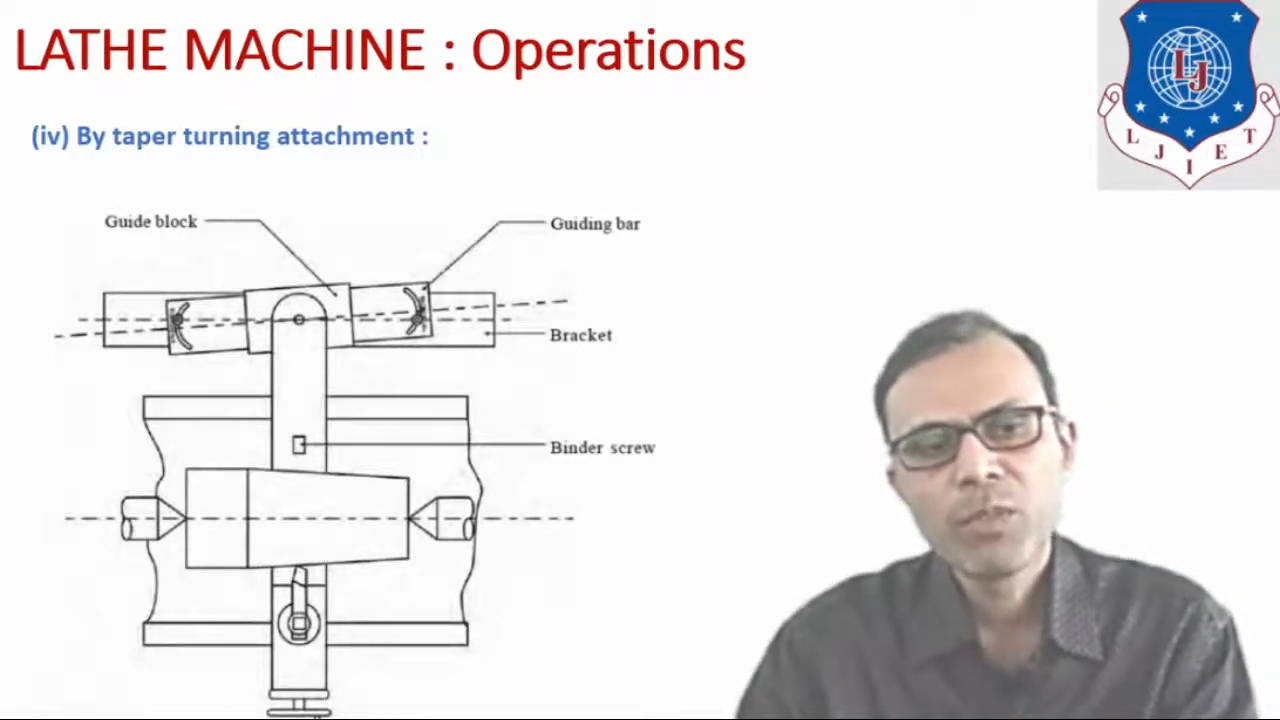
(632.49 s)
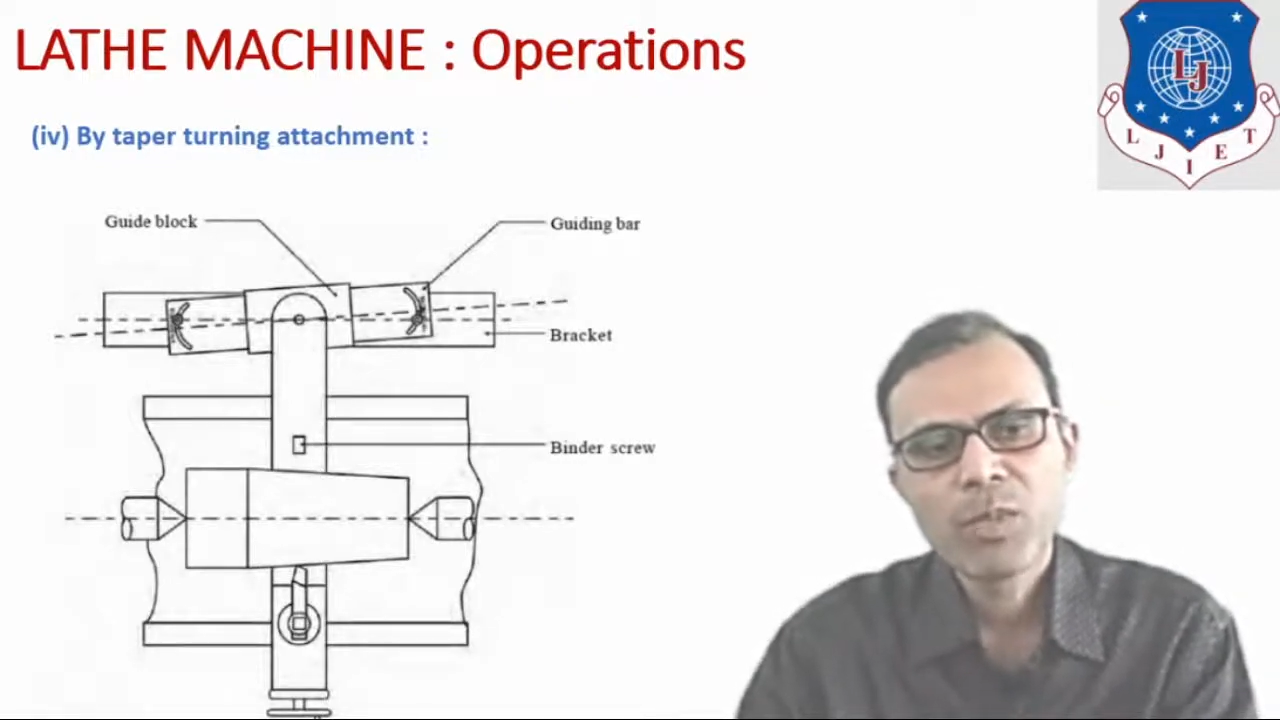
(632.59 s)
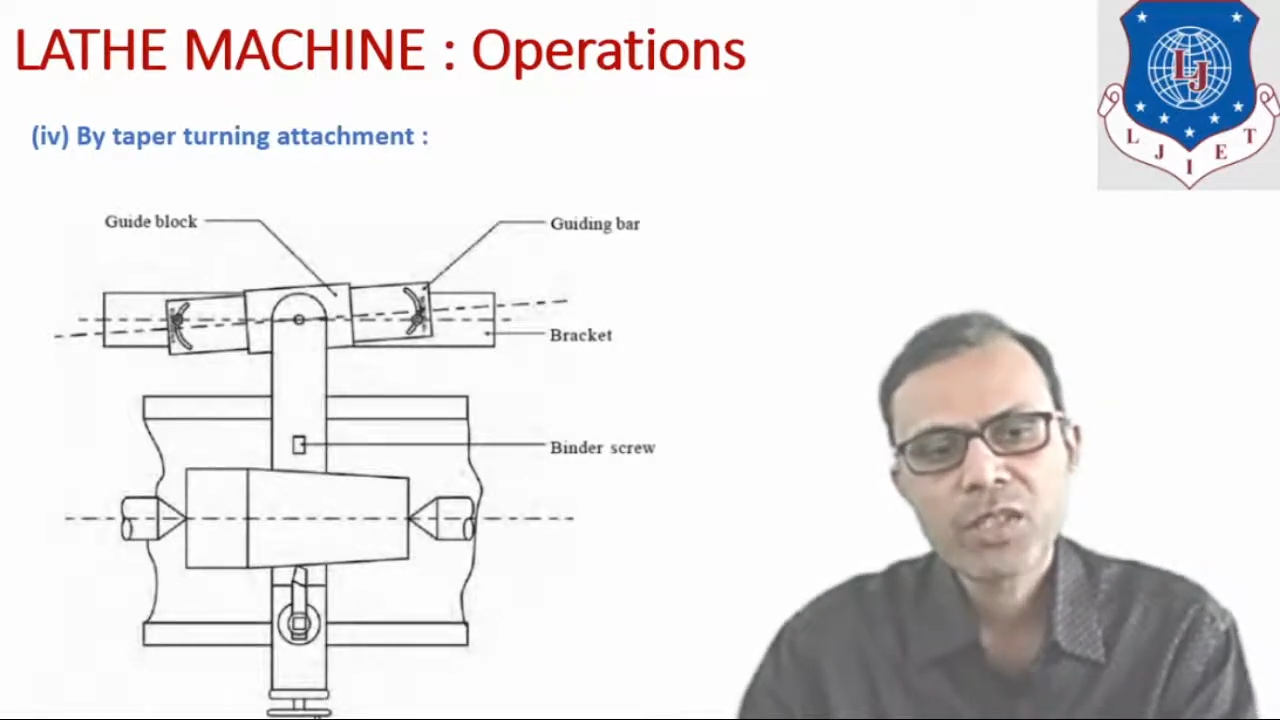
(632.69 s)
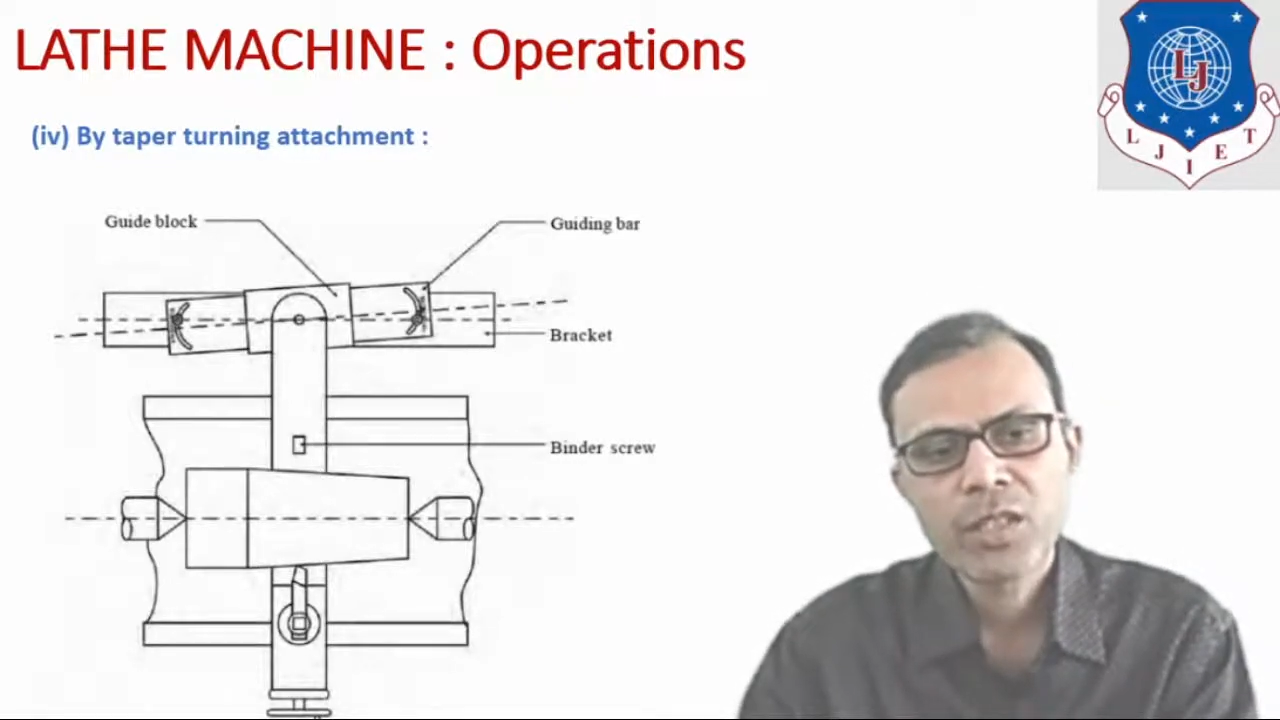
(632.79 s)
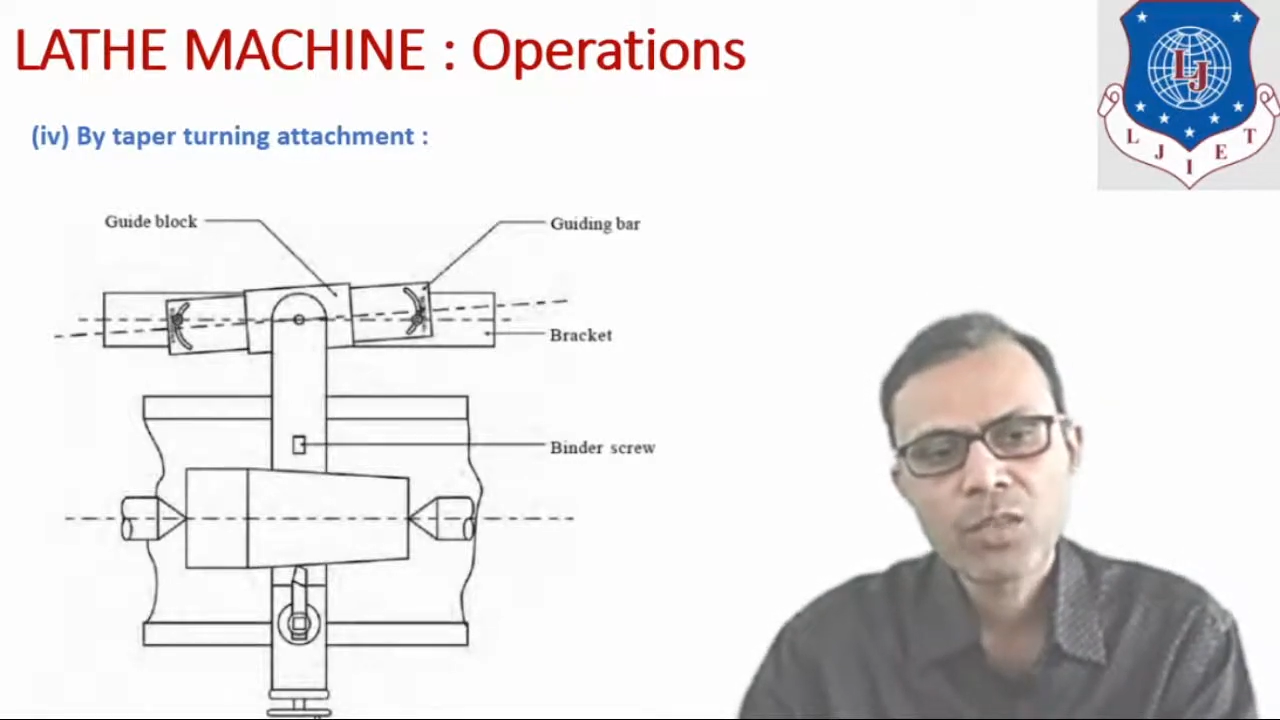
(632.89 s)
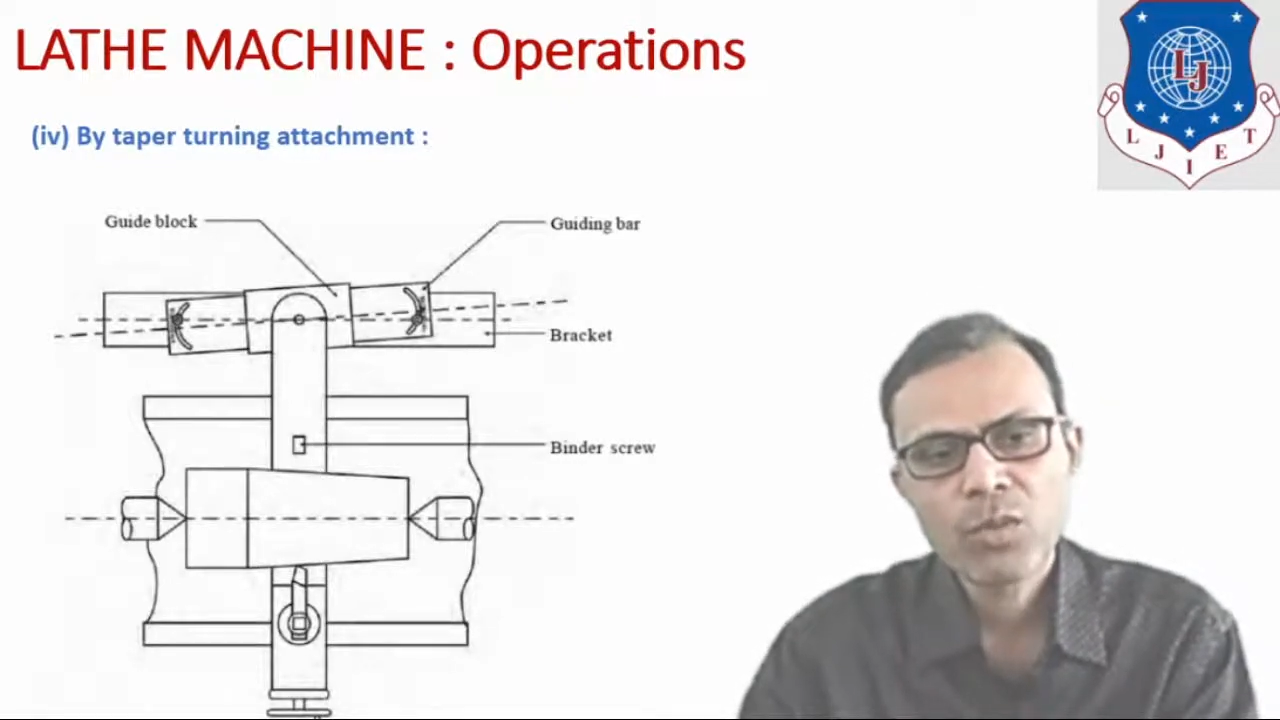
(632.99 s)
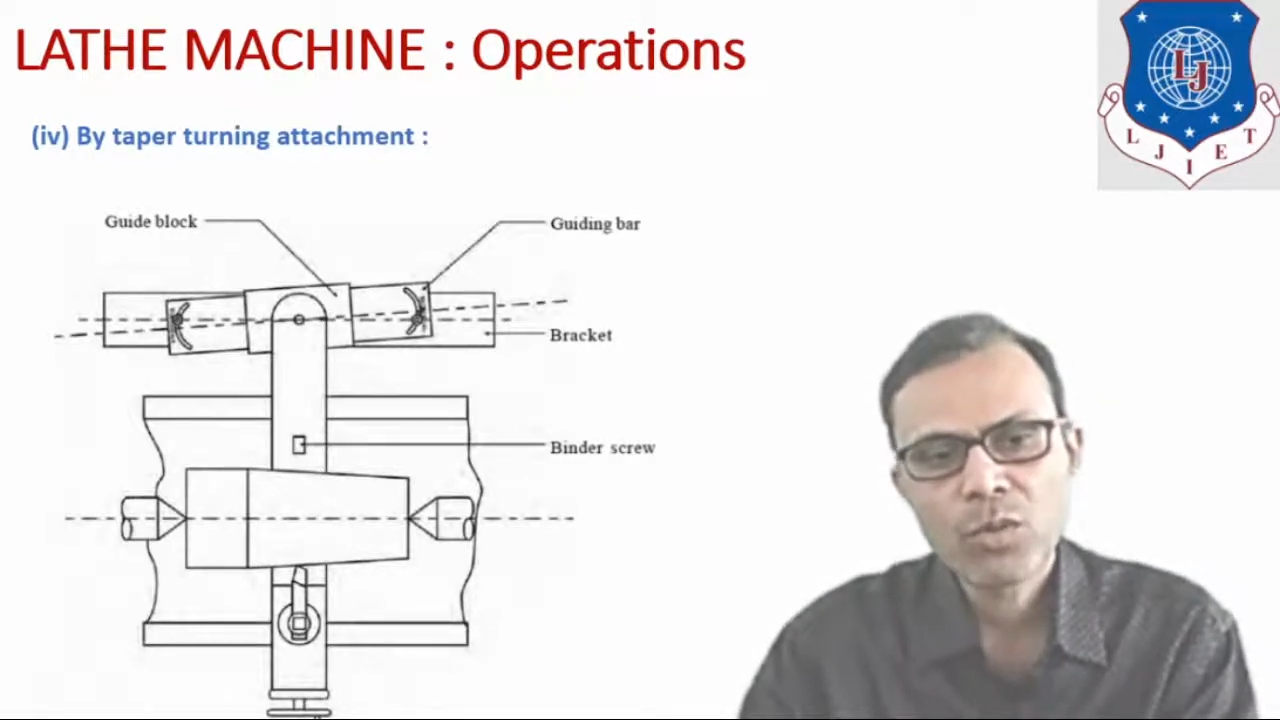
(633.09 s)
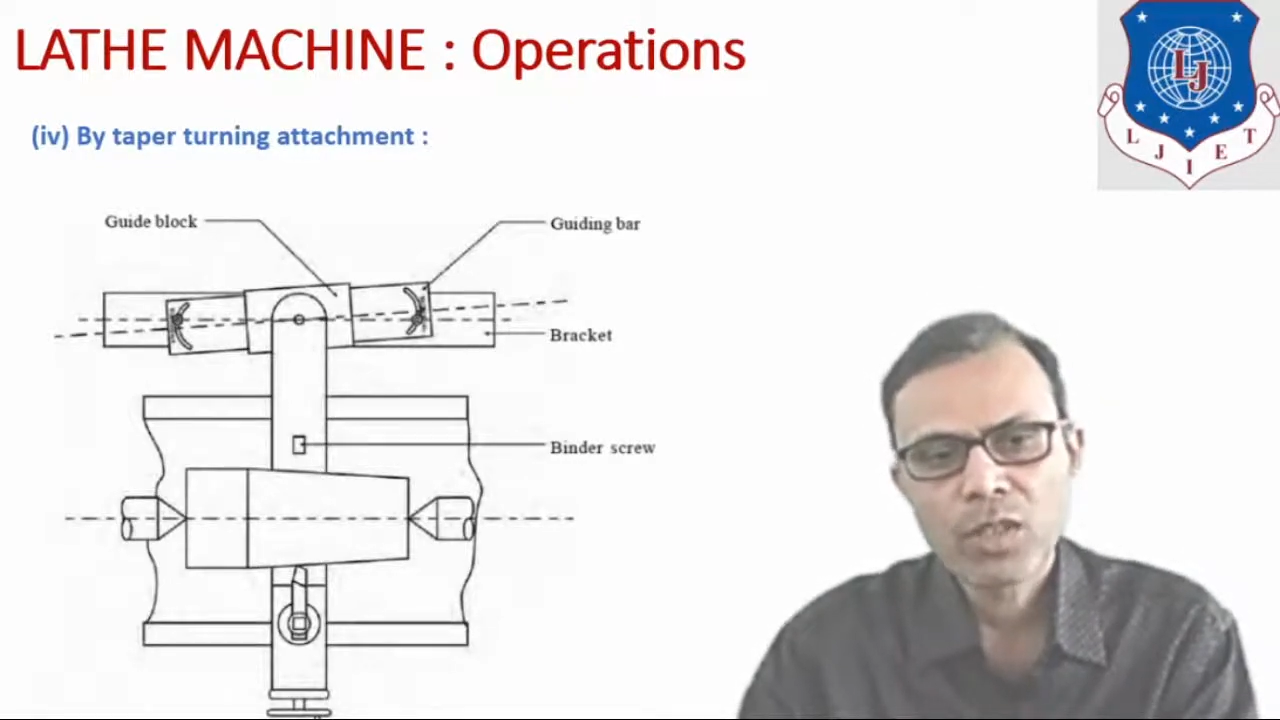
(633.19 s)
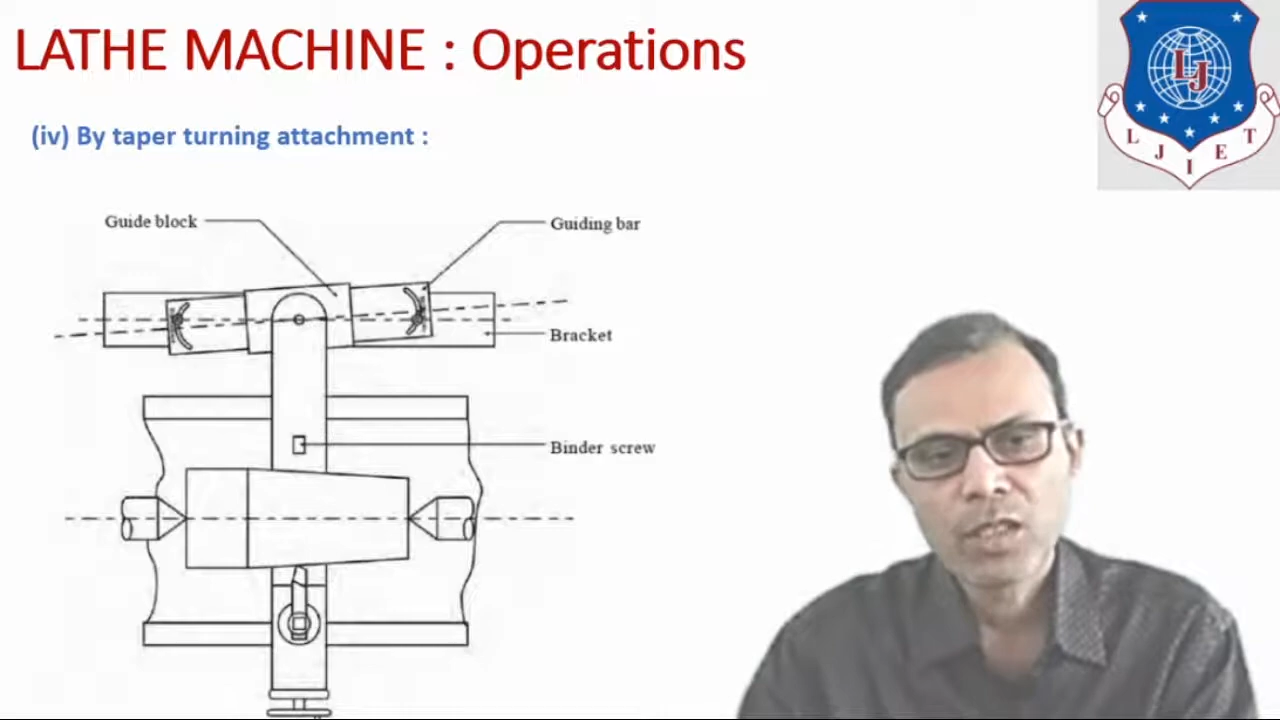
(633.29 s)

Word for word: machine tool.